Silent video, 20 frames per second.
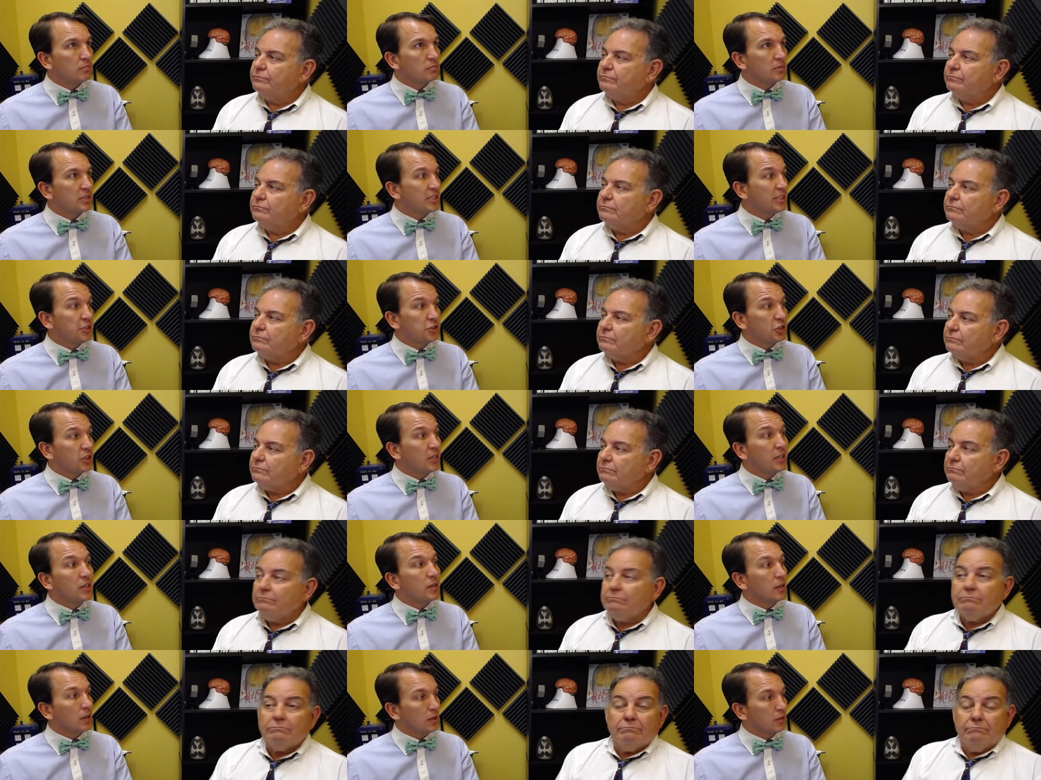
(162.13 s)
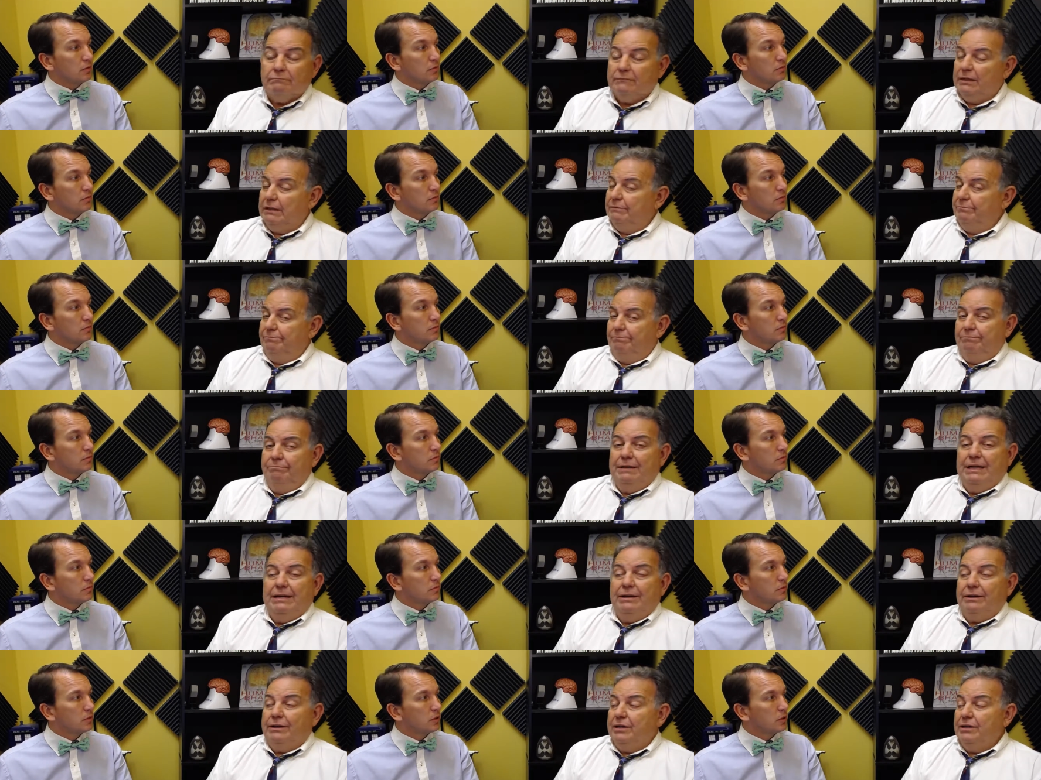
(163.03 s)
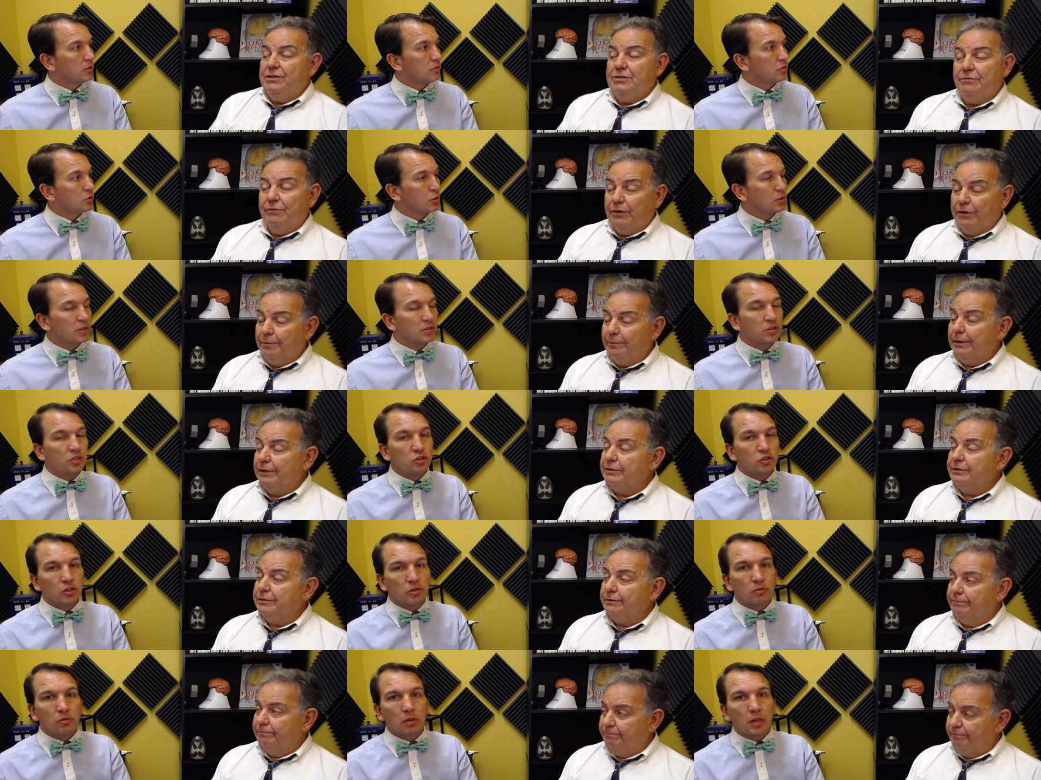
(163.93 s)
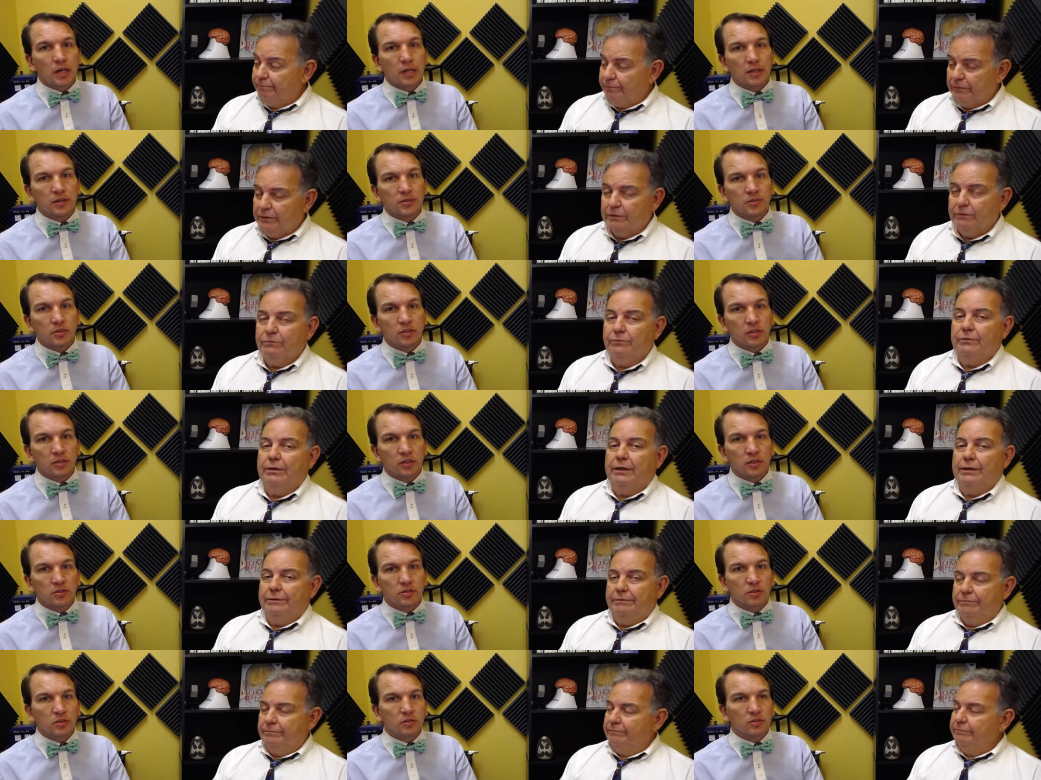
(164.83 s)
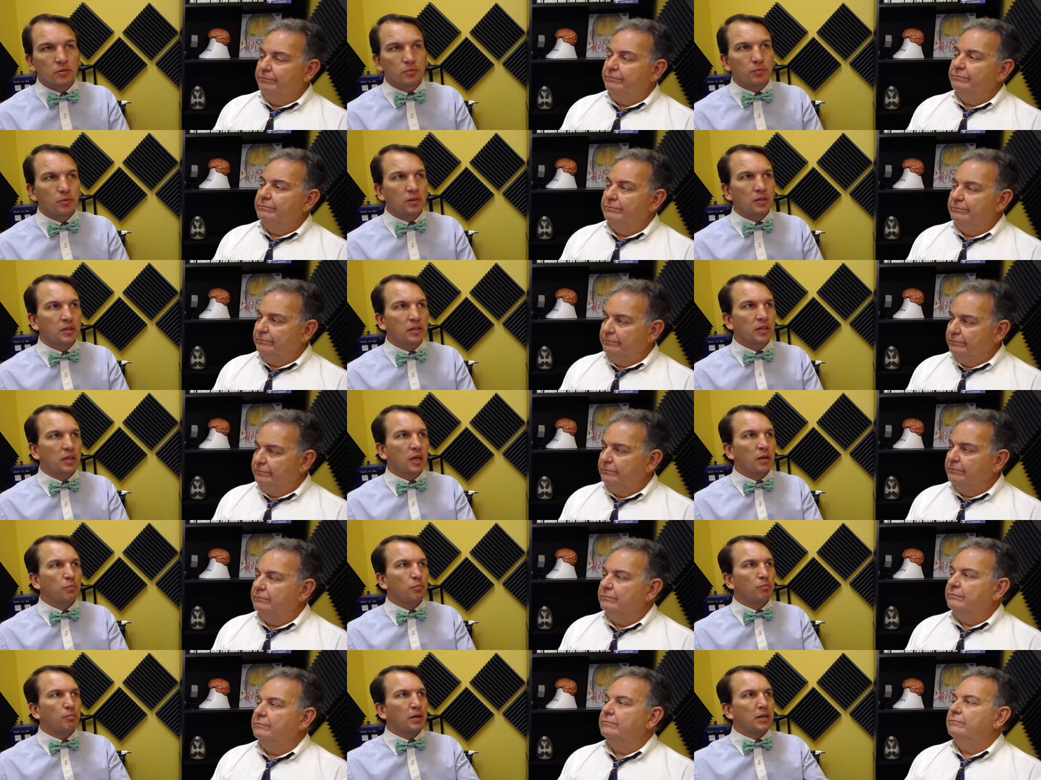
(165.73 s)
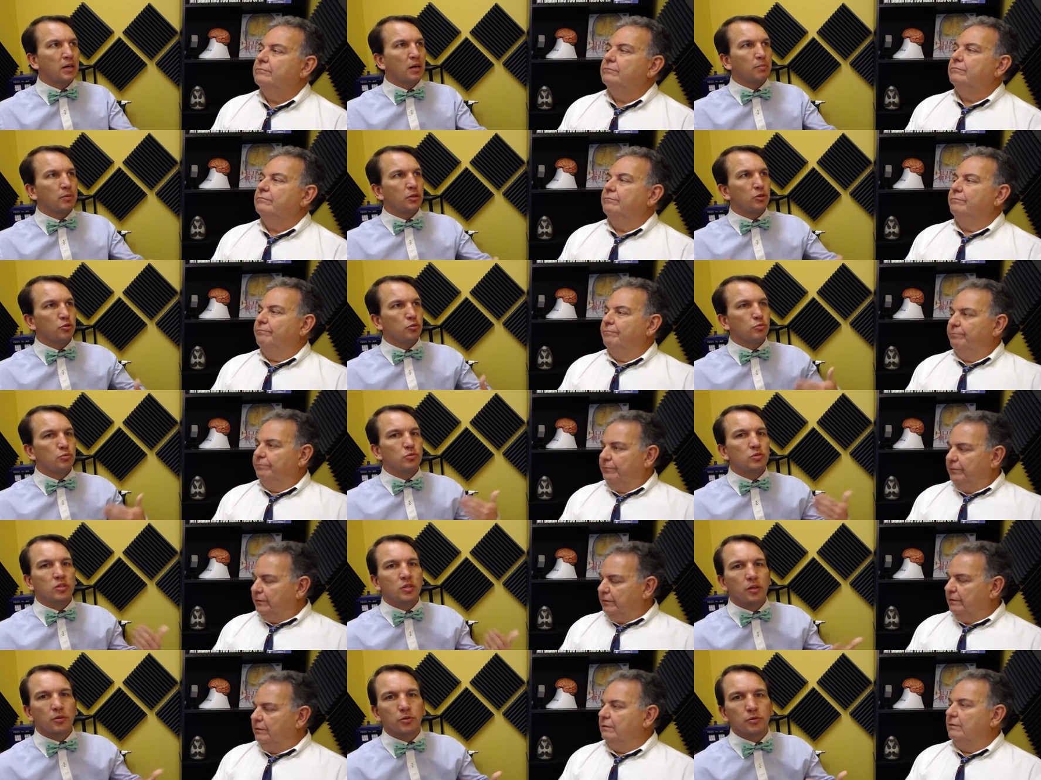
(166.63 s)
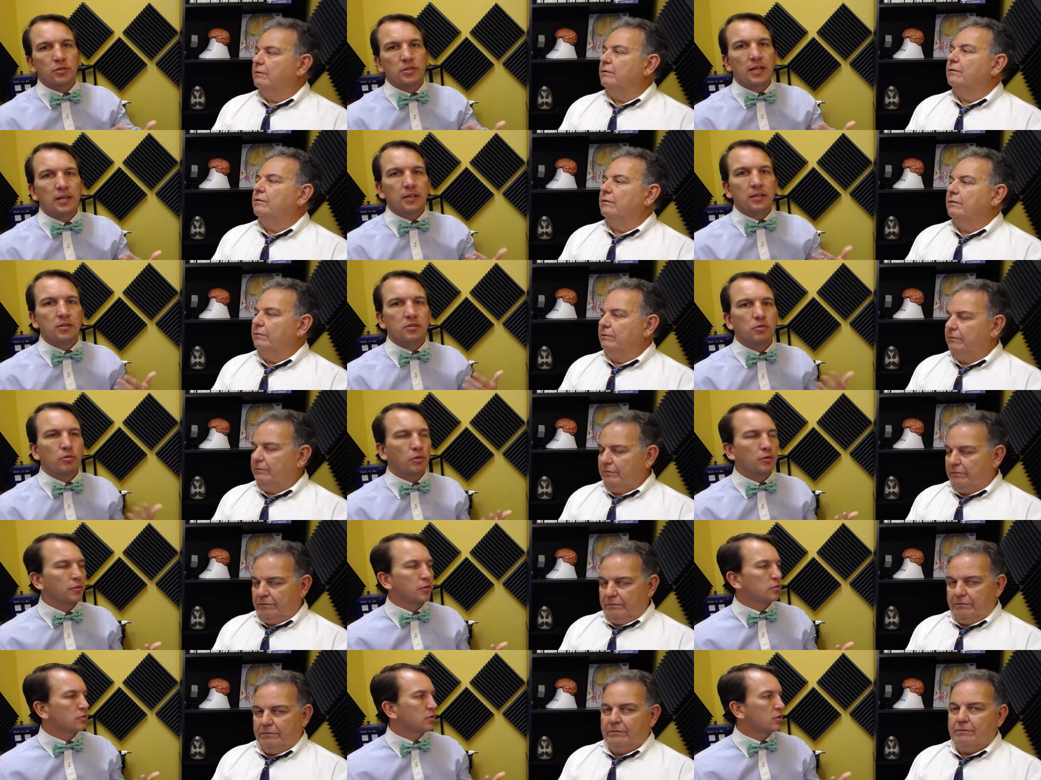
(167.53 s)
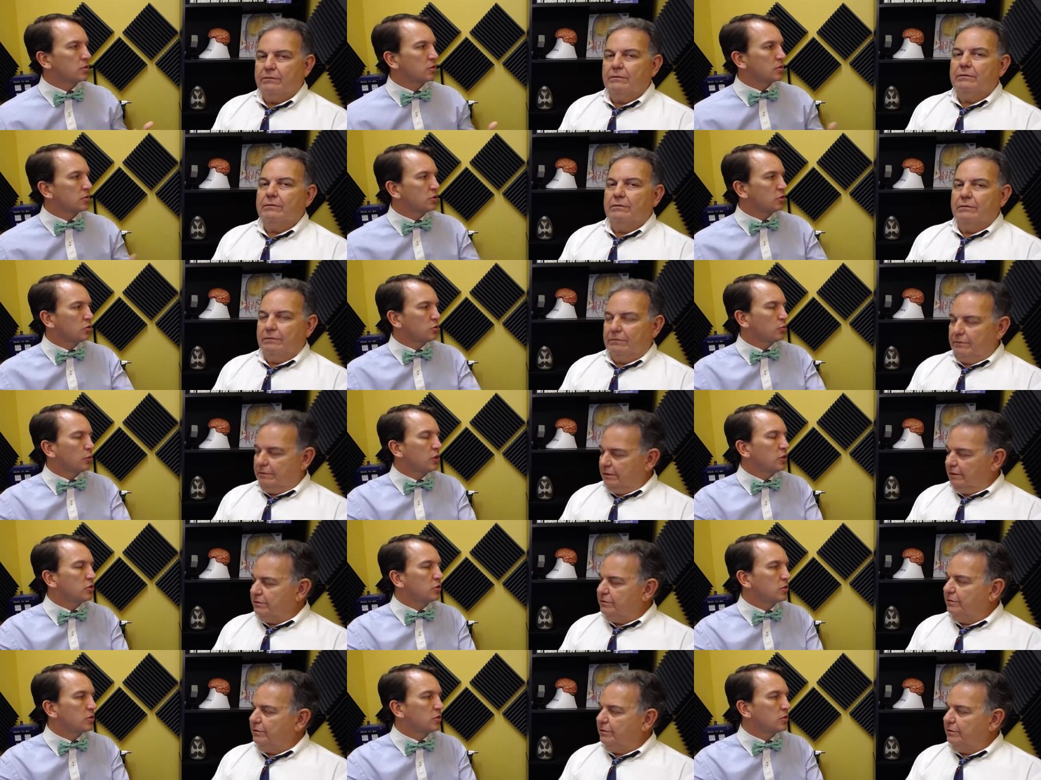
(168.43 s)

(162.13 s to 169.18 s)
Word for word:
Speaker 1: teach anything.
Speaker 2: It may not get you. So it doesn't much.
Speaker 1: generalize, and right. it doesn't it can't may not be used in other settings or other situations. That's